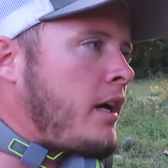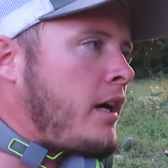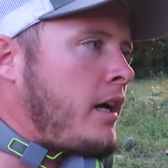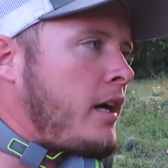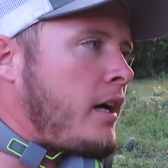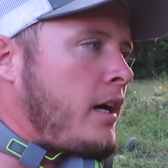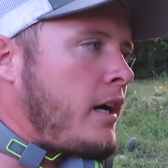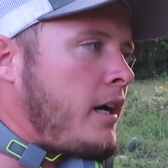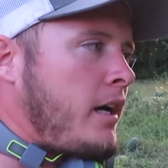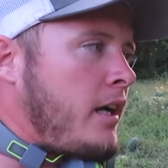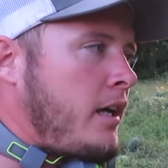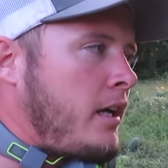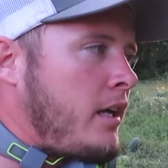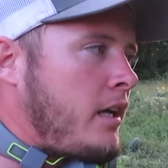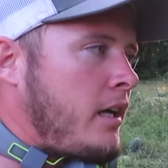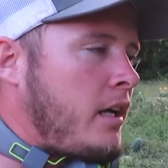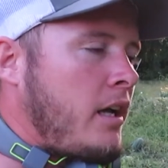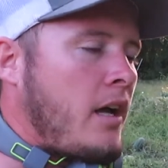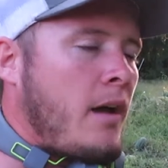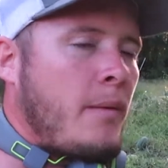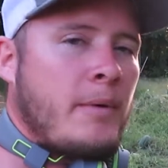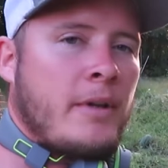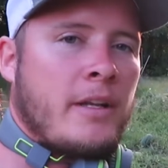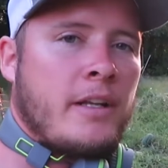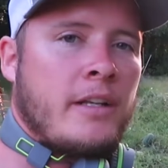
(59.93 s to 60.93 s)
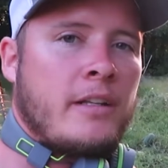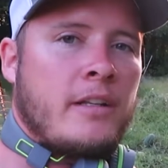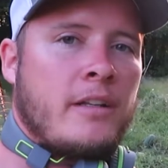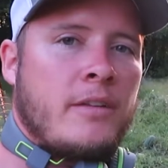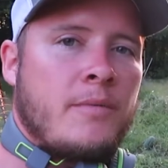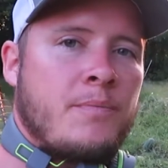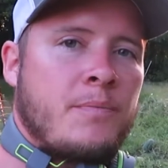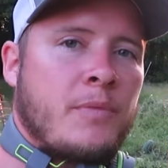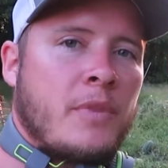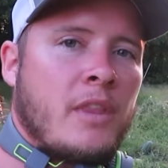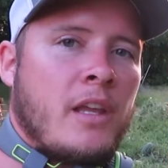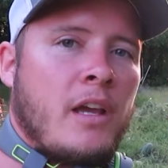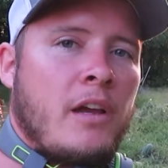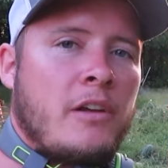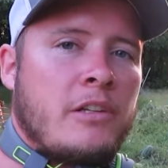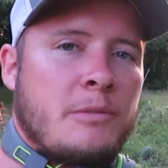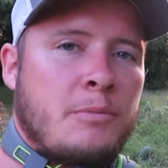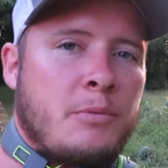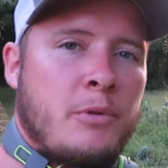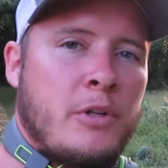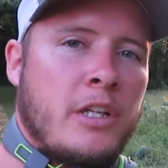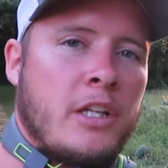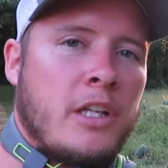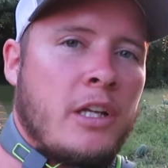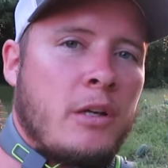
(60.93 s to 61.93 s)
I mean,
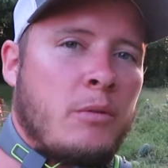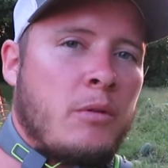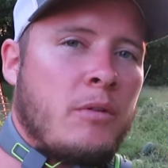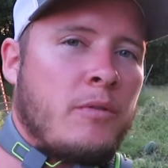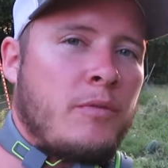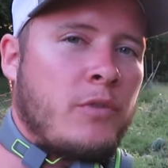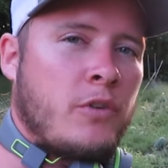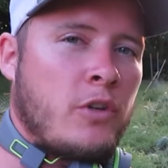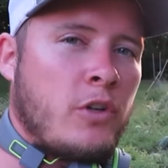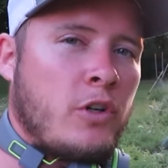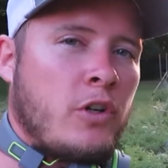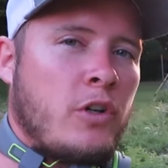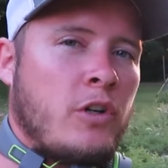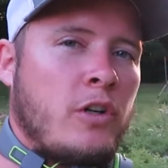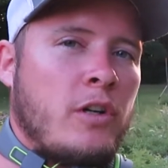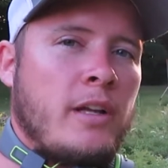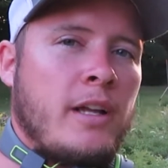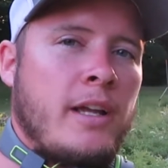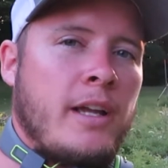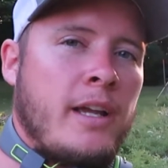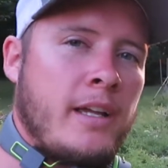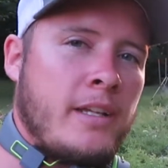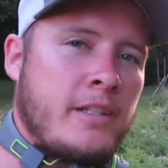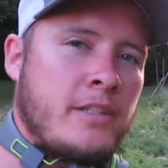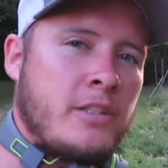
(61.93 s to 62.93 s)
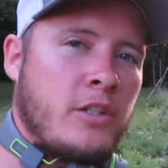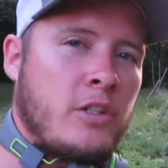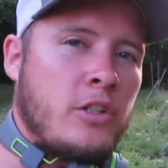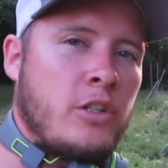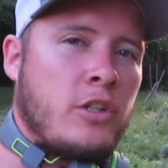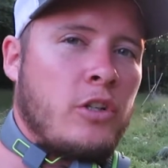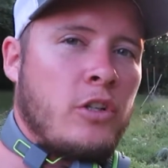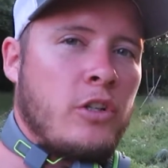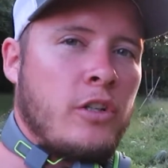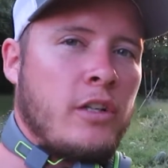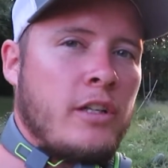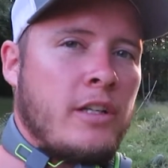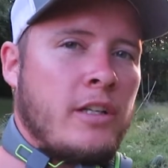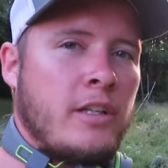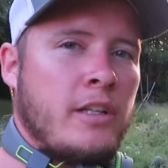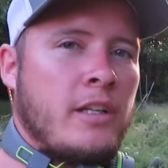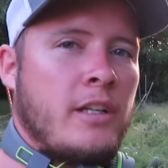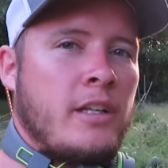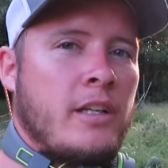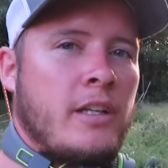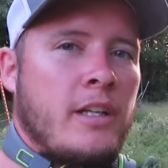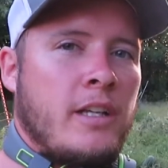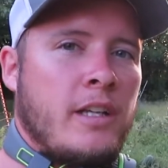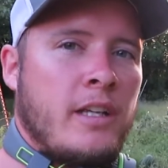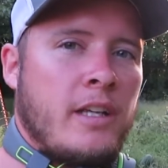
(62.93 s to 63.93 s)
that's a pretty good one for as
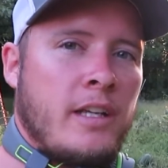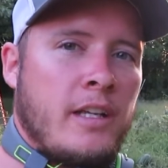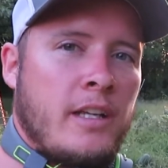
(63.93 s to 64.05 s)
early